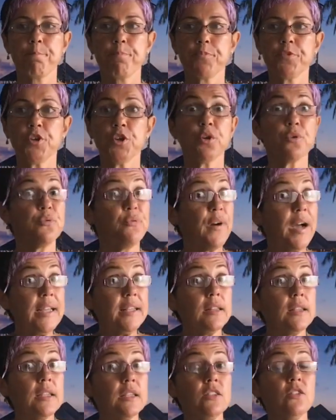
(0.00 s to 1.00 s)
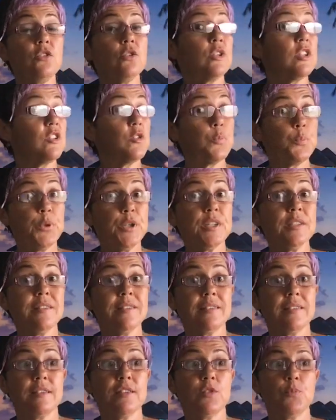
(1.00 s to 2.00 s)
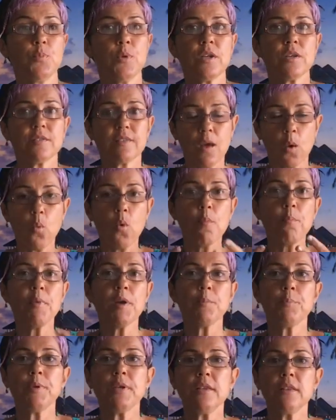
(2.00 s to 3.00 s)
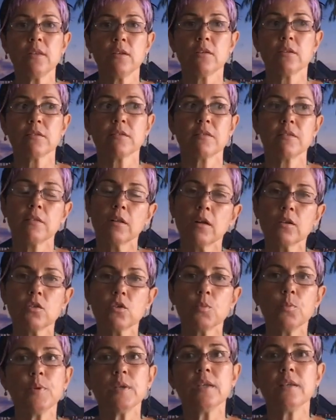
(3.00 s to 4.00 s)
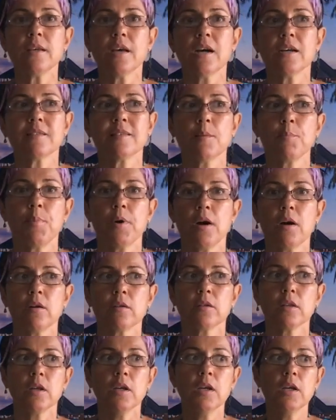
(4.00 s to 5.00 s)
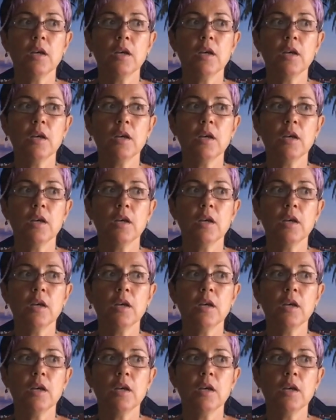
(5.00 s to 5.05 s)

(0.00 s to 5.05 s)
your findings, your experiences, because I want my videos not to be just about